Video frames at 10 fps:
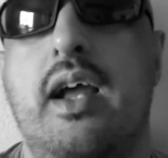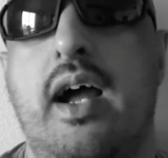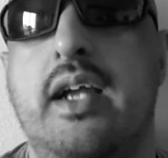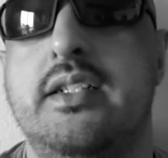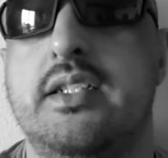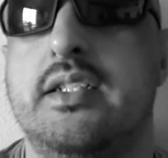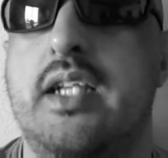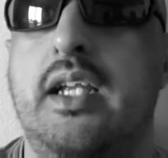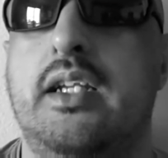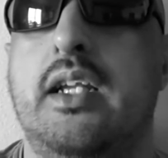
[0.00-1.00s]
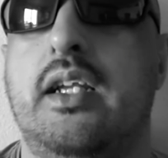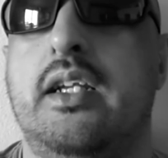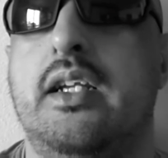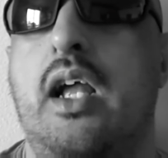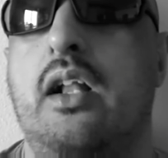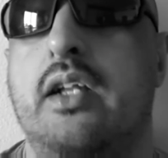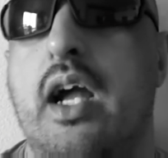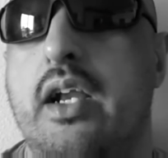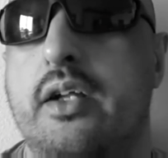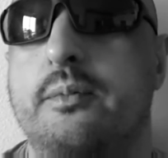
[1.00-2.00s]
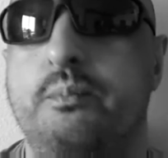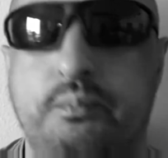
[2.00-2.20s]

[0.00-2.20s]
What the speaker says: ISIS, aka Al Qaeda.